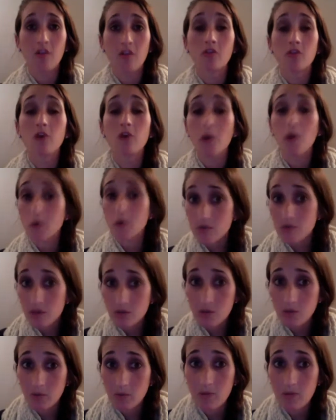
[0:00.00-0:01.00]
Those are
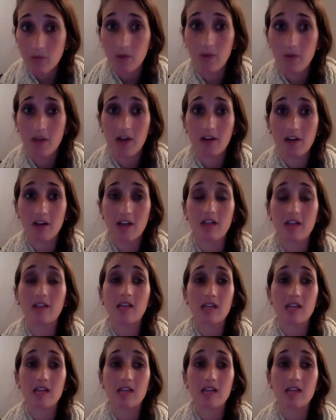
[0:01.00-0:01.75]
the people that are going